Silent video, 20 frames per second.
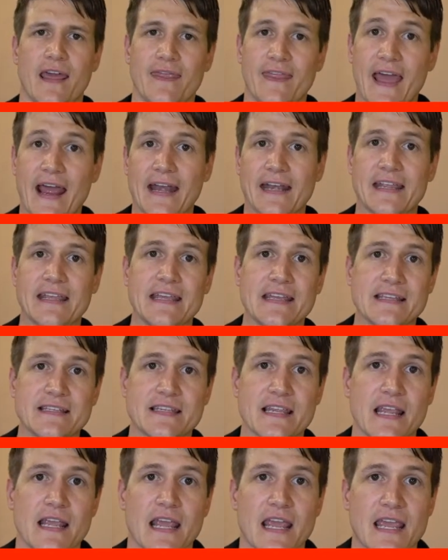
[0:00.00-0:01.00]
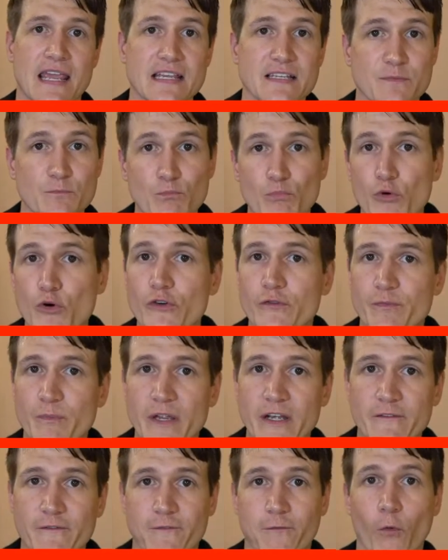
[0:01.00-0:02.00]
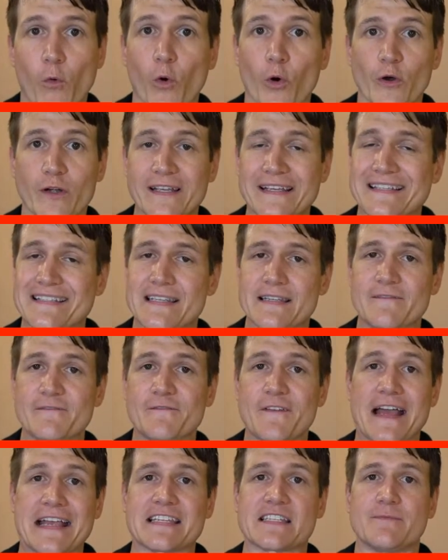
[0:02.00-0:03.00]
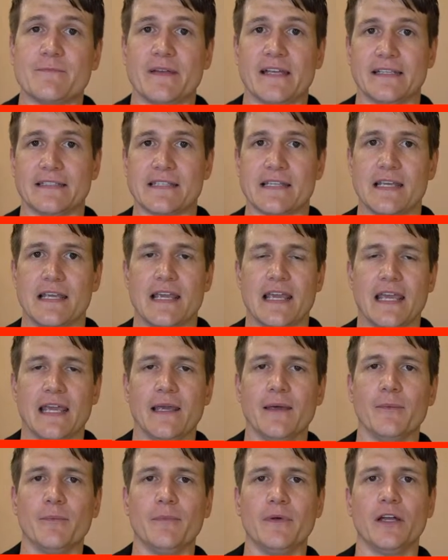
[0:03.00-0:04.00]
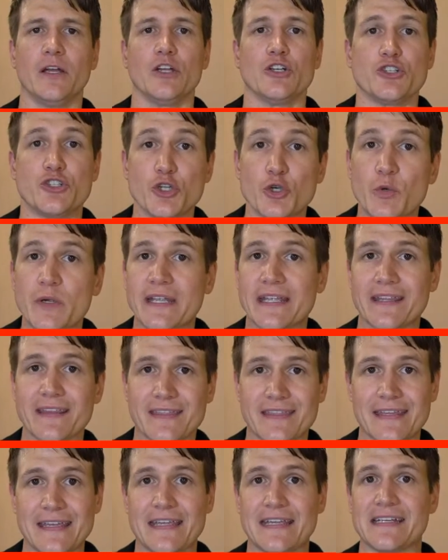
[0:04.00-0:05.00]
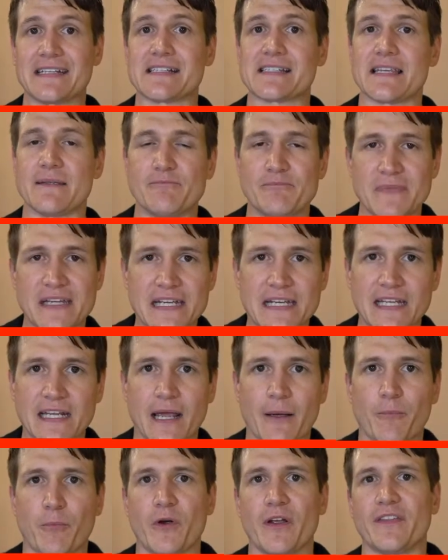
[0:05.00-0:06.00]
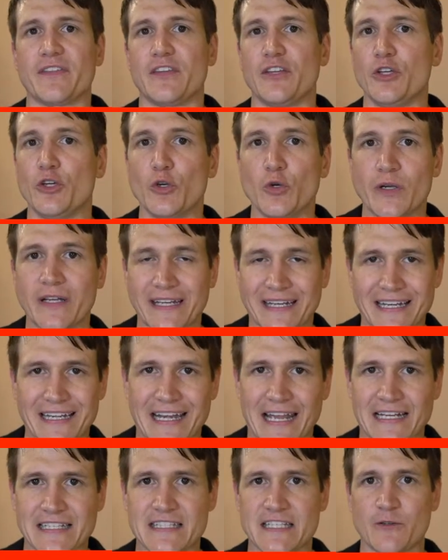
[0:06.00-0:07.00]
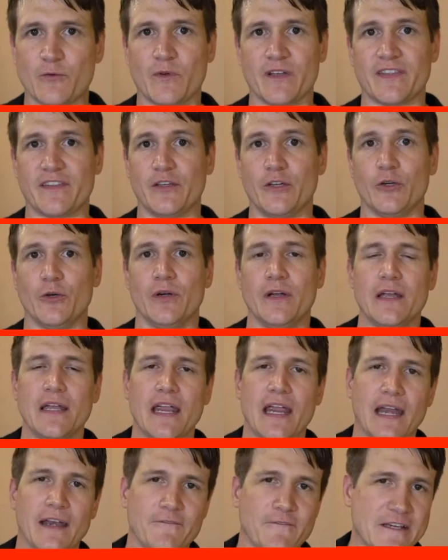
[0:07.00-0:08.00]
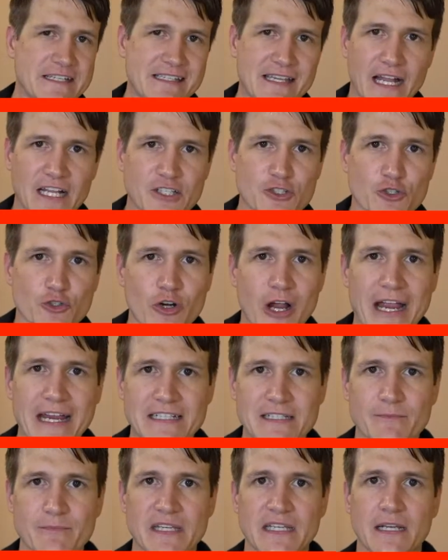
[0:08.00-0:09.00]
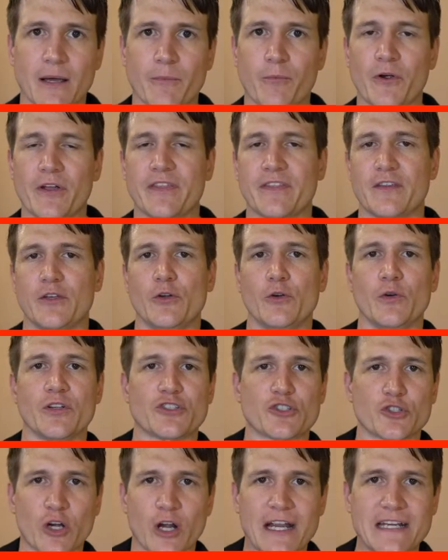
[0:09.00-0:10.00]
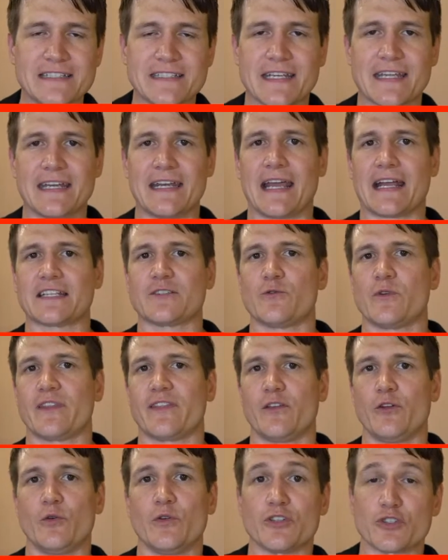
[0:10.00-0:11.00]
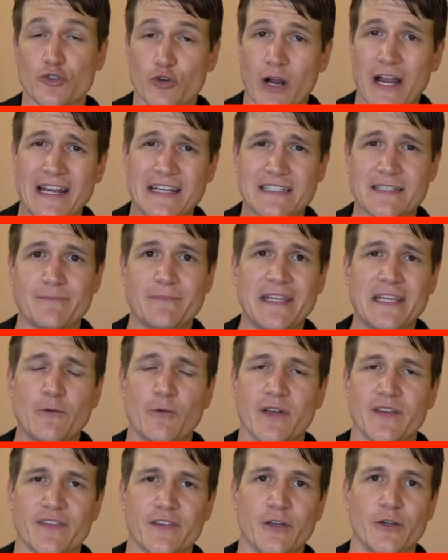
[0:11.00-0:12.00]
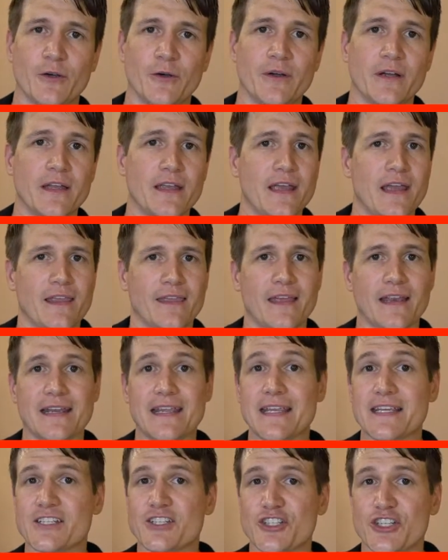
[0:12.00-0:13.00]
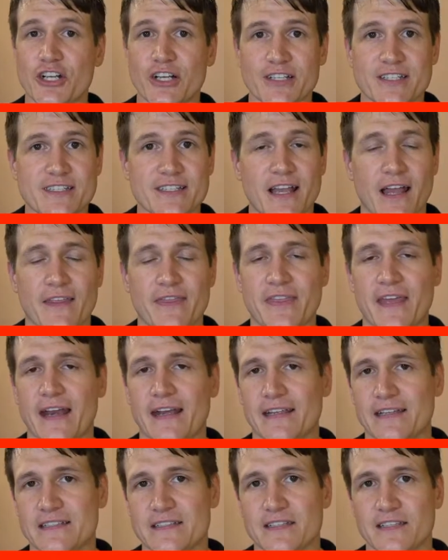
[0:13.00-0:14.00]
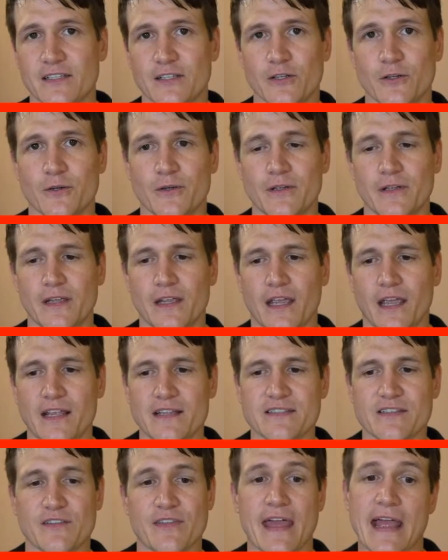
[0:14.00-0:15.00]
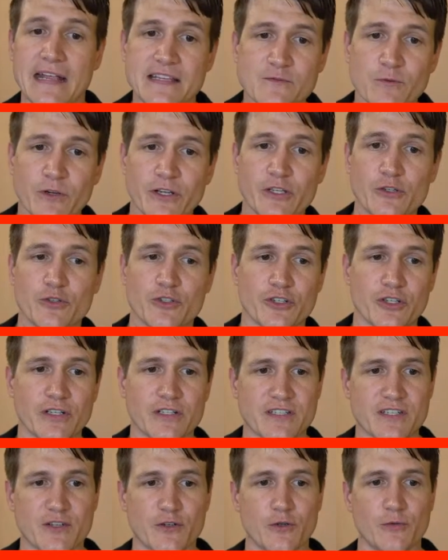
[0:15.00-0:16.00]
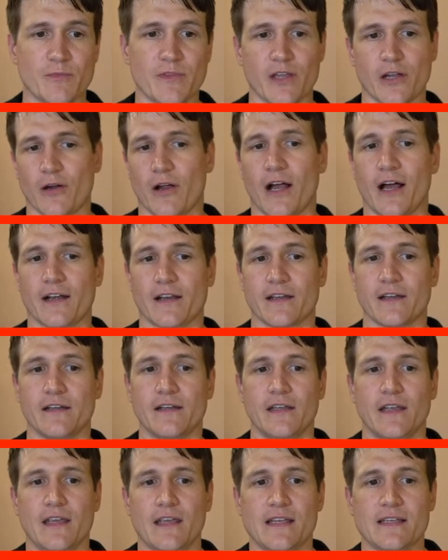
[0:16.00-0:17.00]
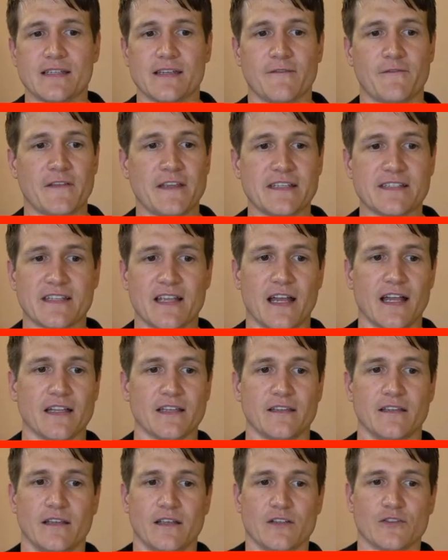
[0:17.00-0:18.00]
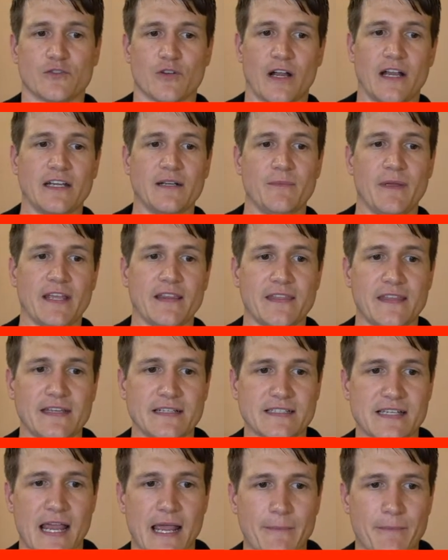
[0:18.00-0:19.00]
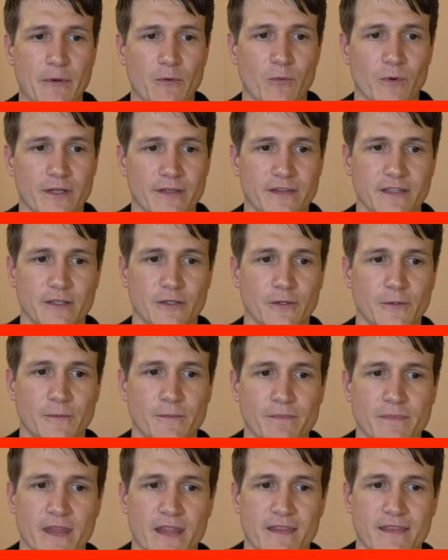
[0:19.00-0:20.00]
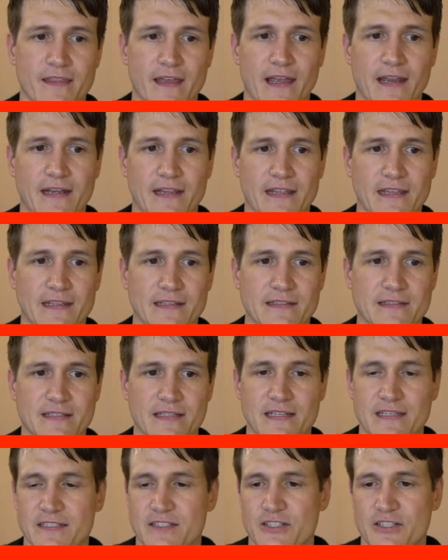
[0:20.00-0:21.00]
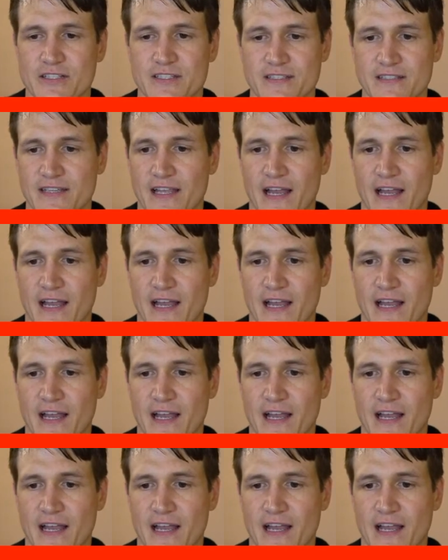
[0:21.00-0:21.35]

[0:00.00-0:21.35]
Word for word: and that is his movement forward, his investment, him doing things and meeting up with you and connecting with you. And if he's not trying to meet up with you and trying to connect with you and trying to be with you, then he's just not that into you. And so that's what you should assume there, Ada, is if he's not trying to make things happen with you that it's he's just